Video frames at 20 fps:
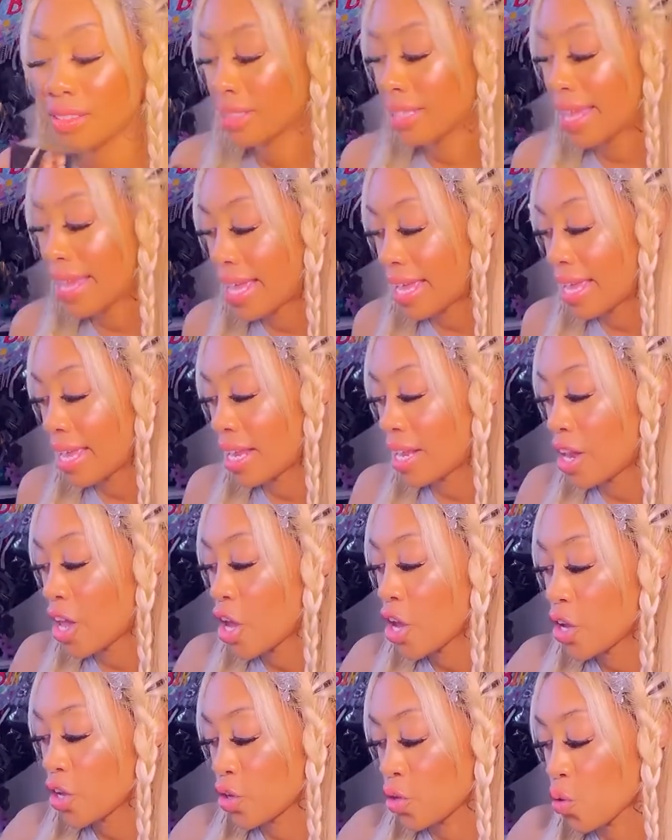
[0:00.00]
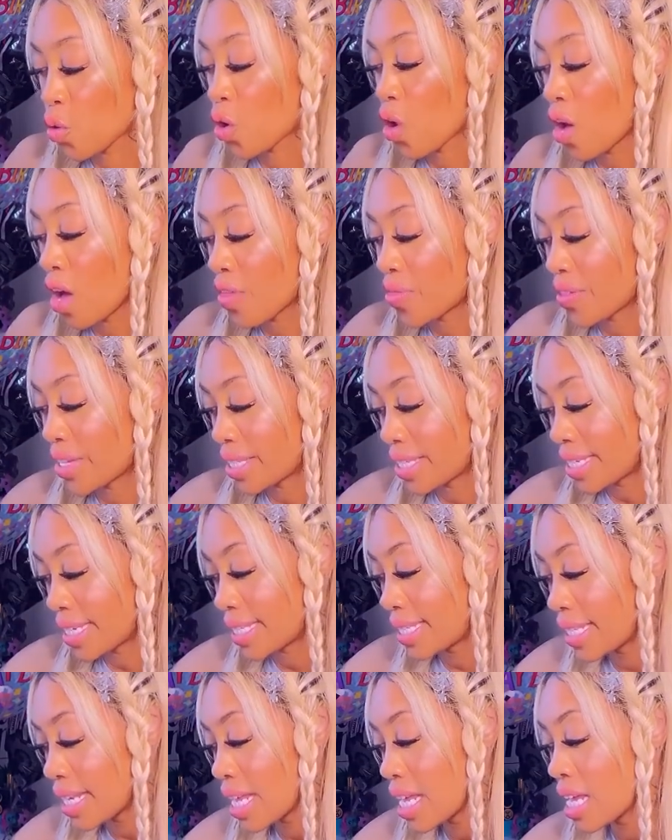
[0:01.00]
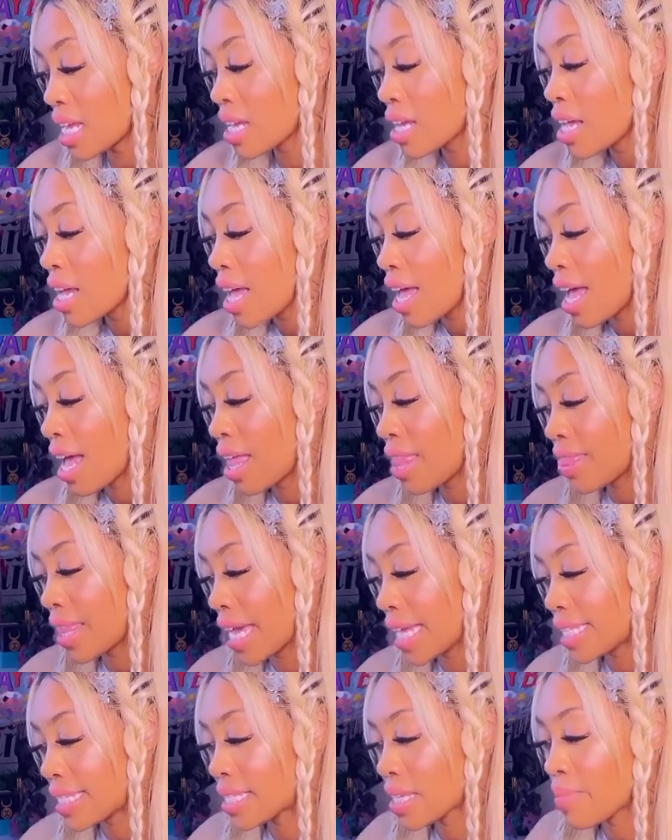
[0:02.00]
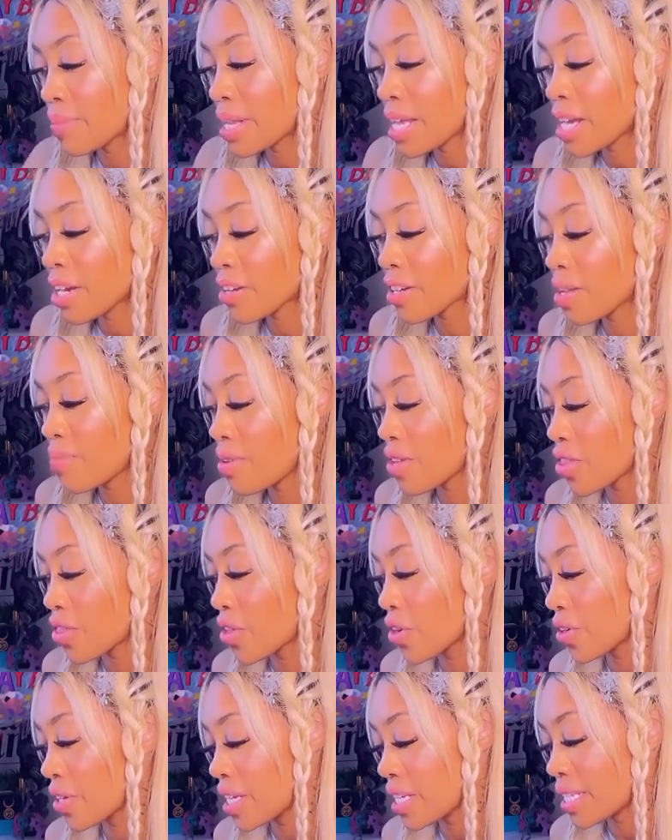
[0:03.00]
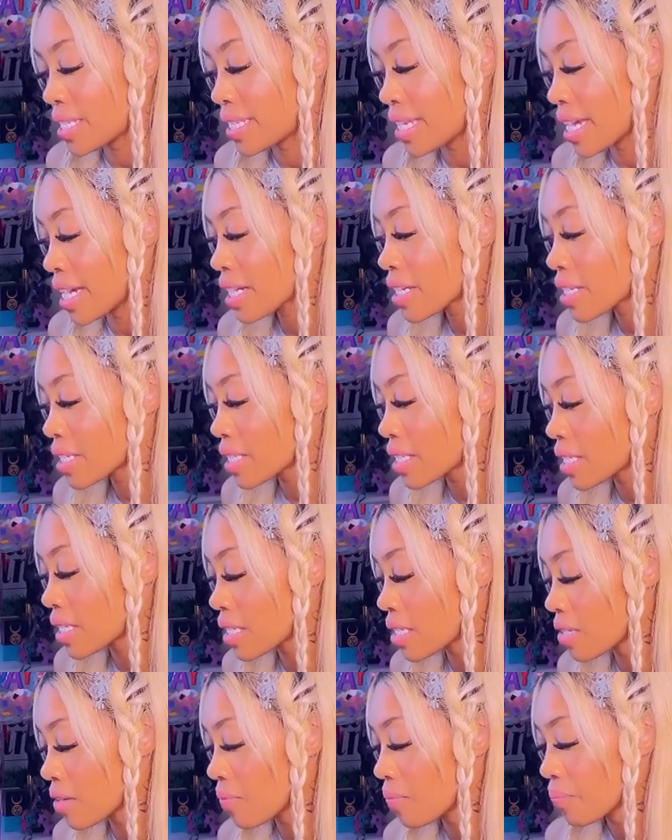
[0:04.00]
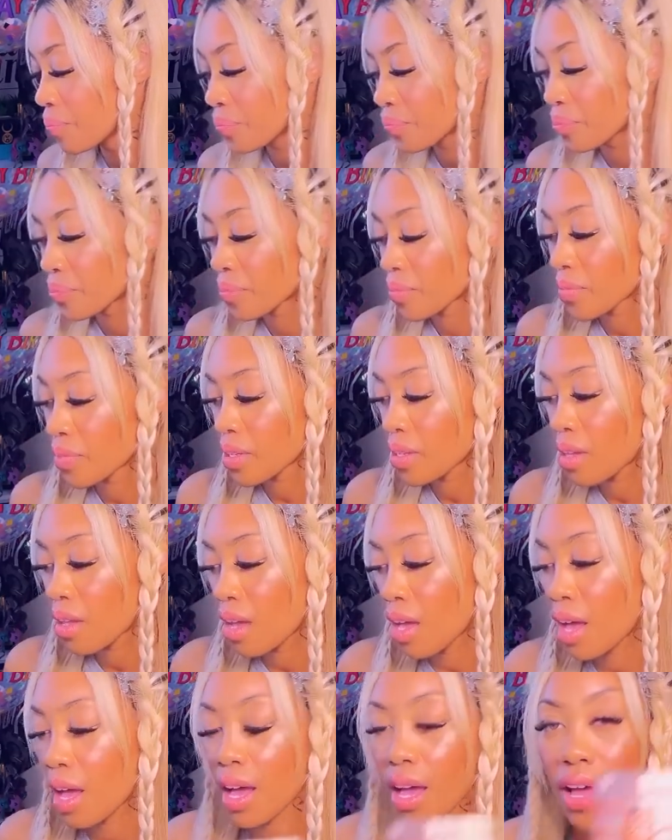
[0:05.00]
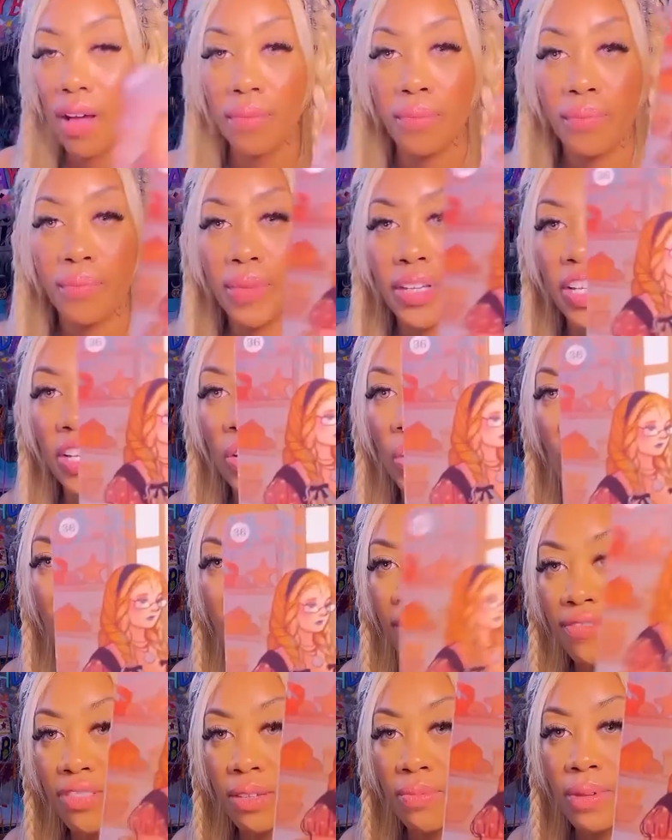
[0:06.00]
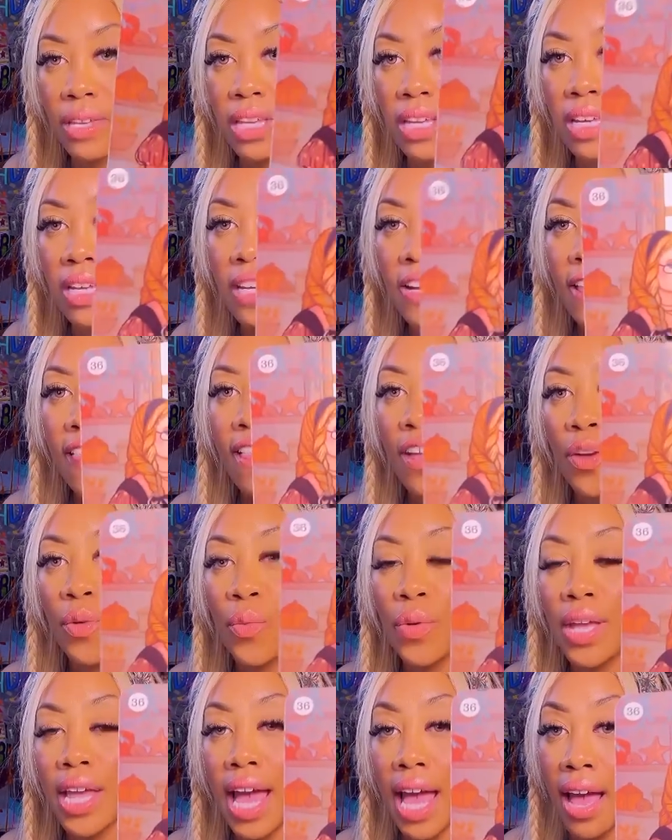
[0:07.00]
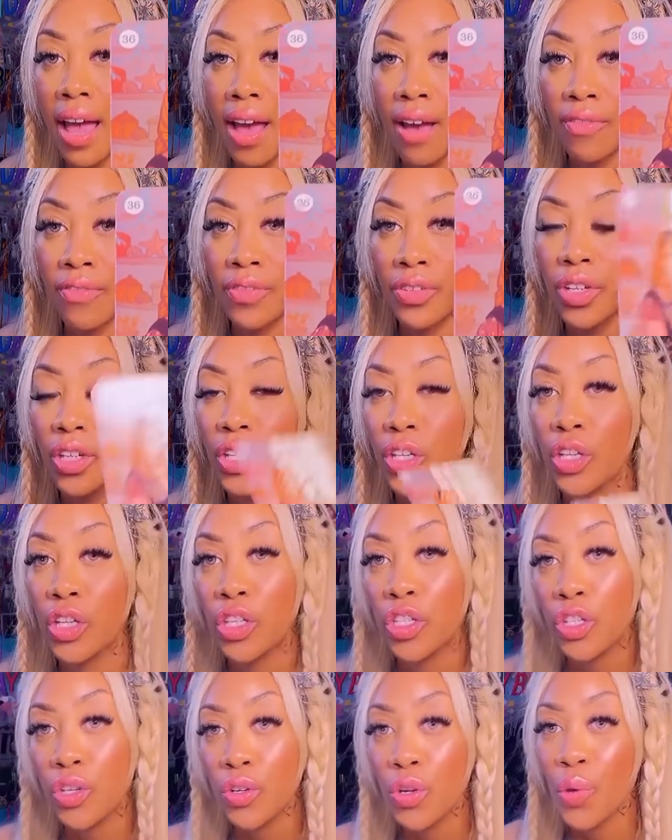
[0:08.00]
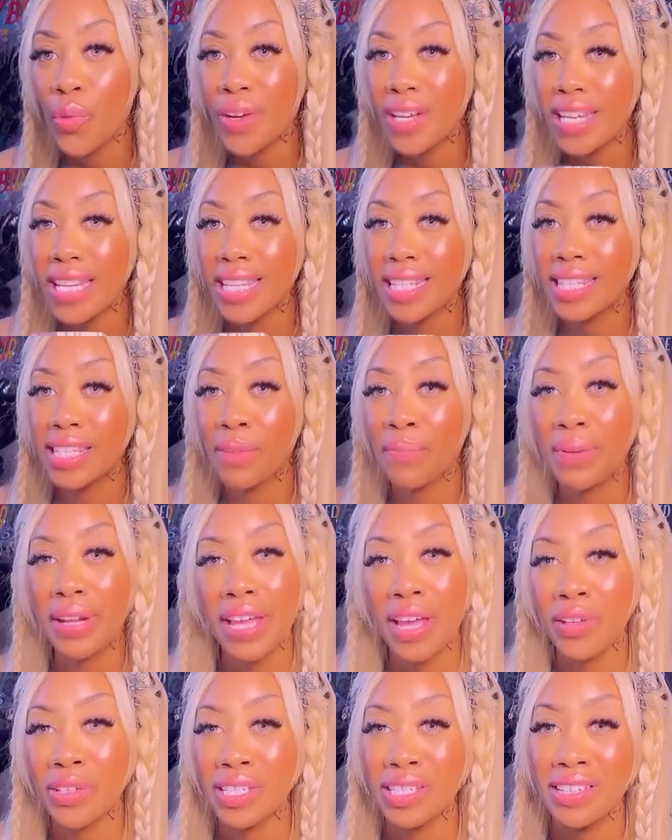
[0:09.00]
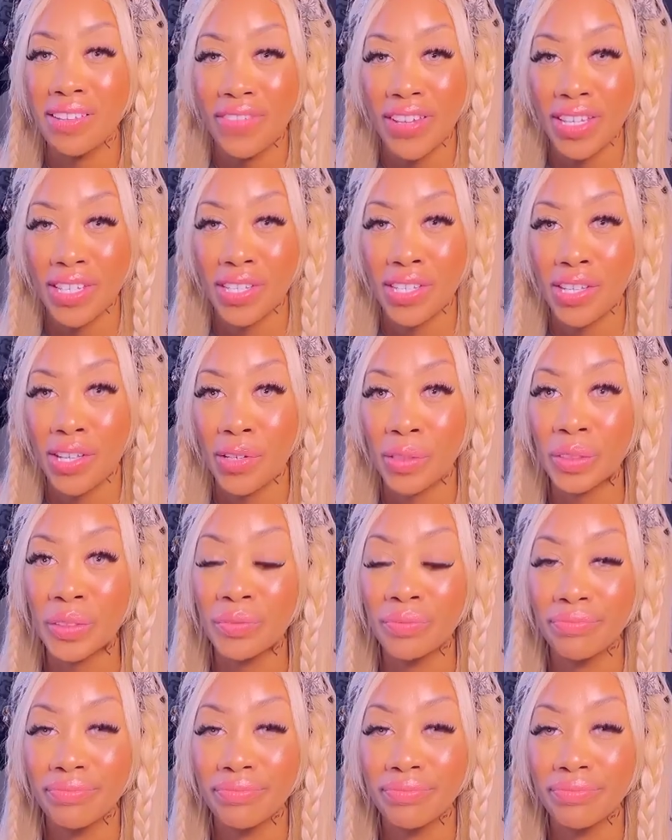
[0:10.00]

in your authenticity. And then somebody here could be 36, but you don't have to be. You don't need somebody else to fix you.